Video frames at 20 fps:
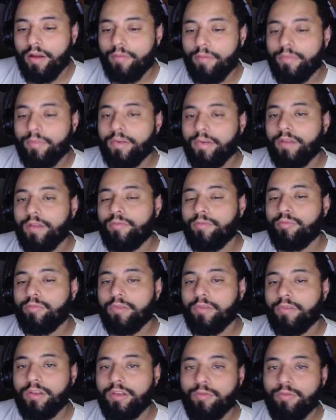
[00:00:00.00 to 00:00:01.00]
Leave what
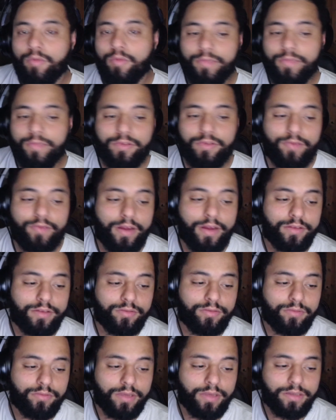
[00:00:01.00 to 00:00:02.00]
you want me to react to
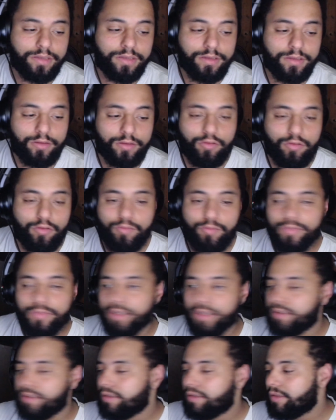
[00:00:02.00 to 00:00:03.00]
next in the comment
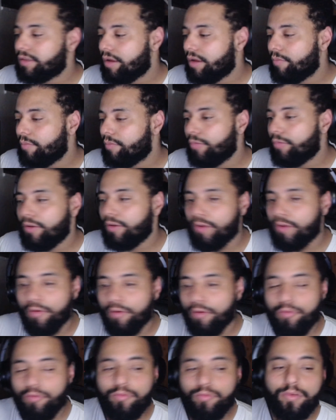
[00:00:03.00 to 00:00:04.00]
section down
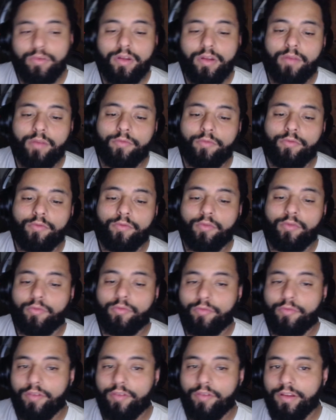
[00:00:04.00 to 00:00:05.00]
below. Feel
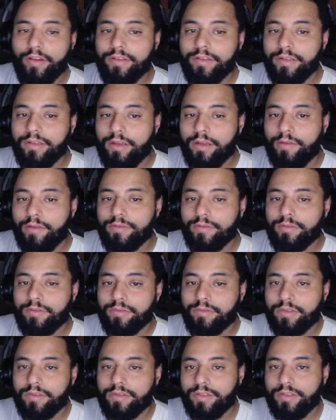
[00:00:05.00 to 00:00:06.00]
free to leave some
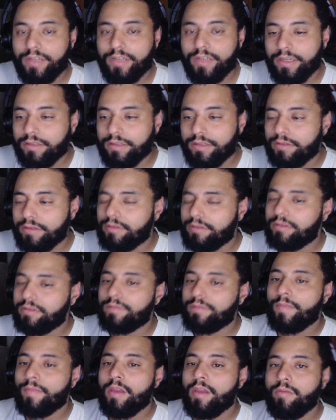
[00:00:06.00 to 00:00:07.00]
suggestions,
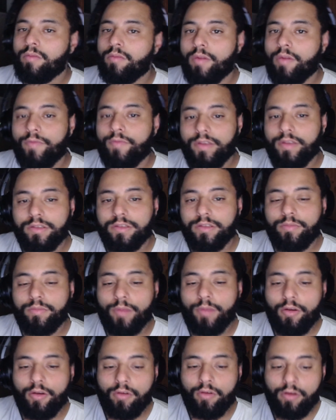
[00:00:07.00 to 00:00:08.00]
whether it's
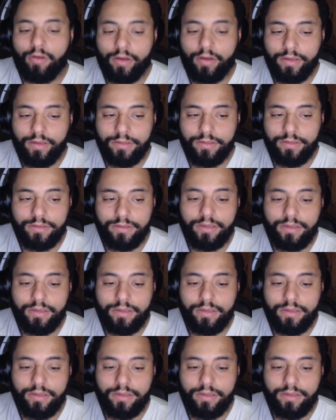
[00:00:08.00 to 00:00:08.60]
male artists,